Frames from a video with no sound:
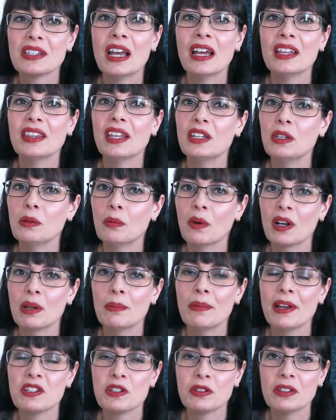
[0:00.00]
that you want to
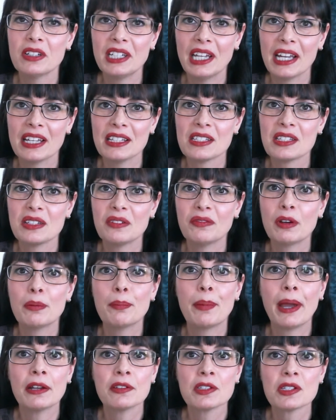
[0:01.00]
measure against for
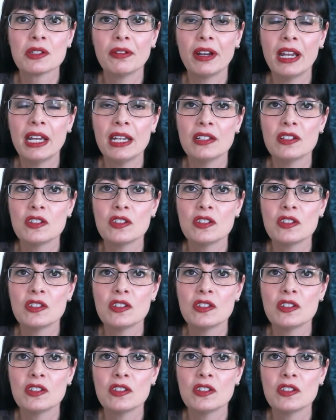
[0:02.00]
bounce rate,